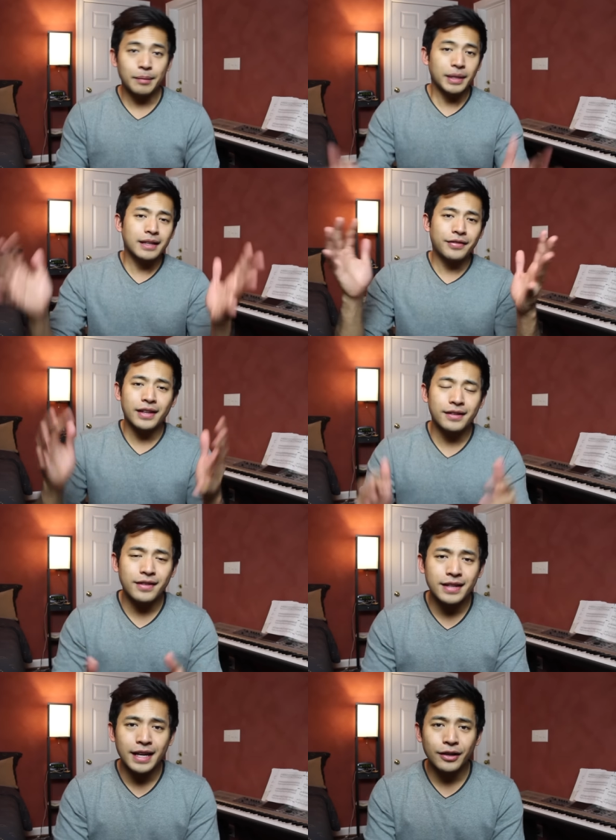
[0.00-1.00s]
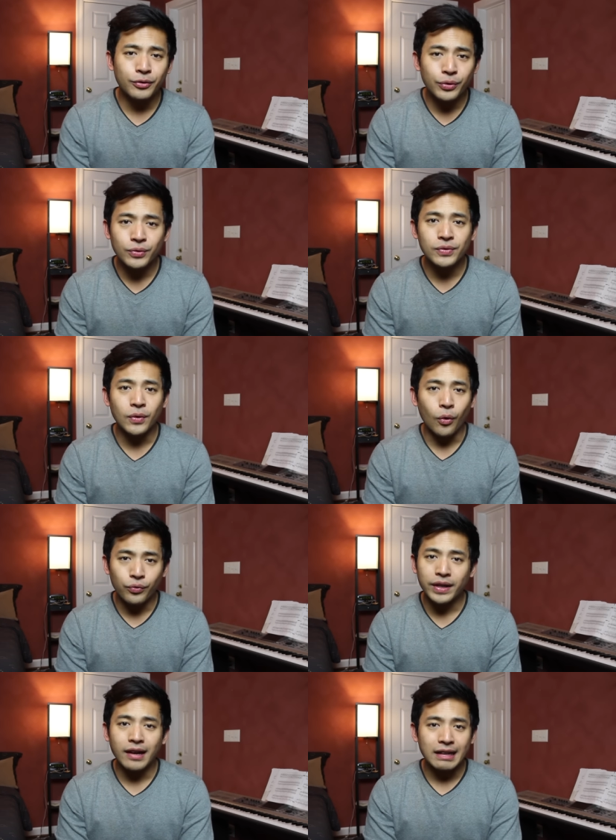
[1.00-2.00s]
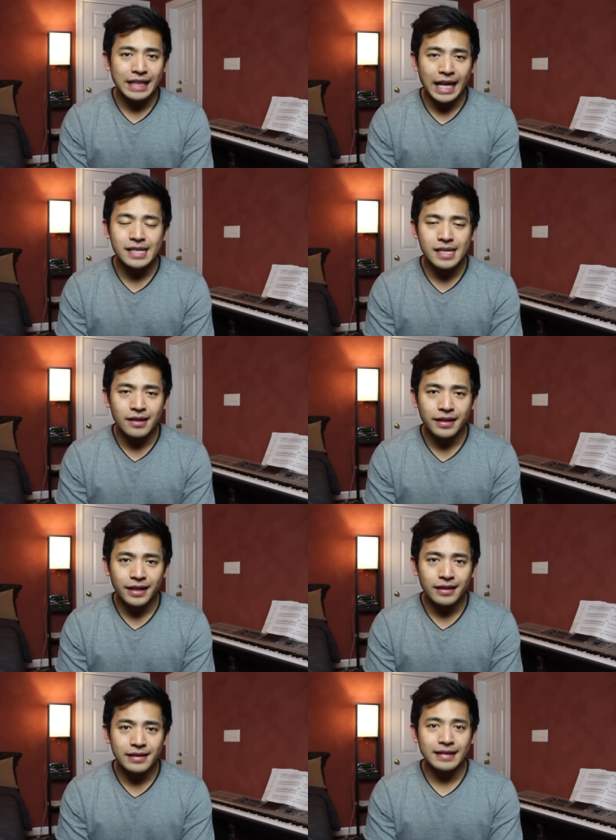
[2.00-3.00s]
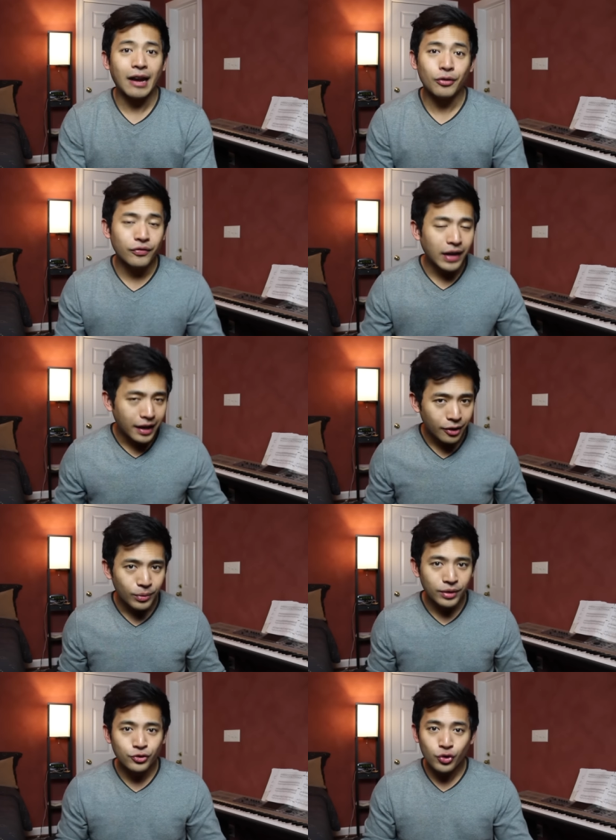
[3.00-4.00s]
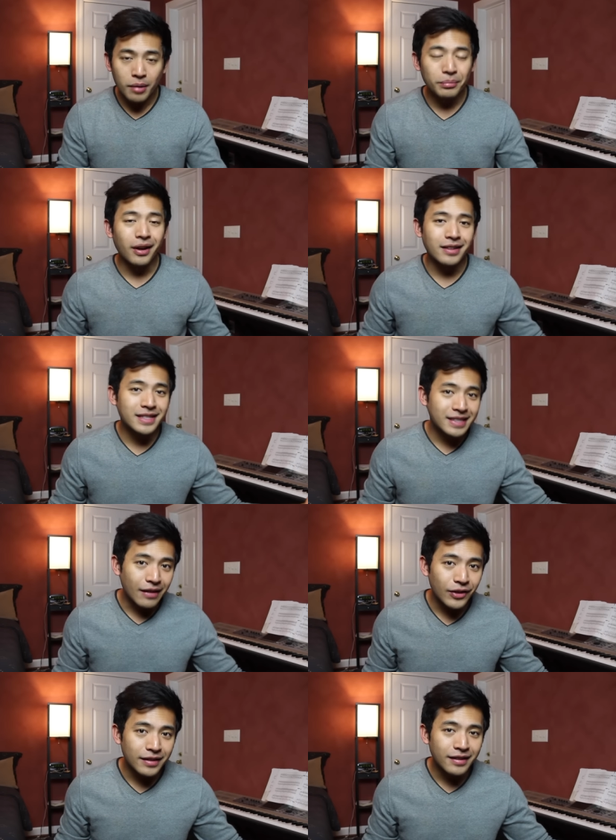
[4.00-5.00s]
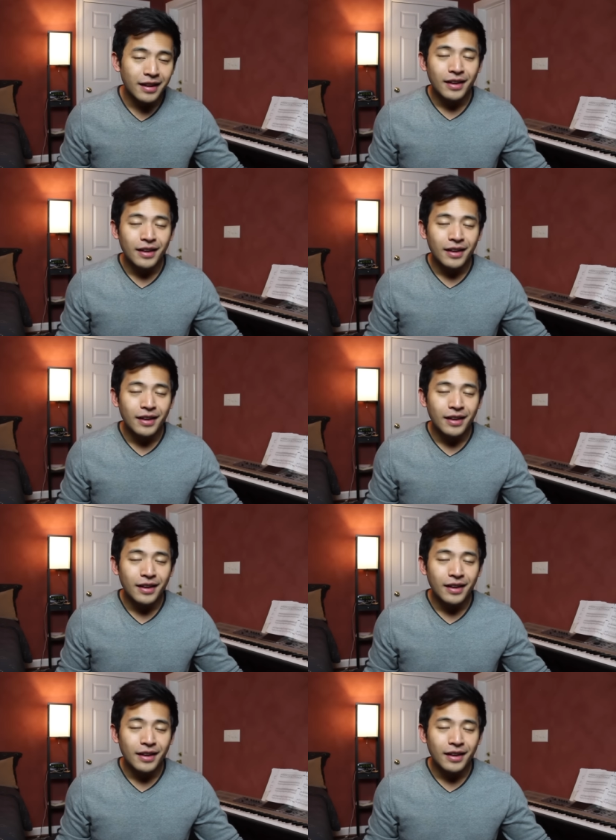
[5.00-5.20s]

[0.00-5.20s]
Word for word: I mean, at the end of the day, Cruz only got eight delegates out of Iowa. Trump got seven.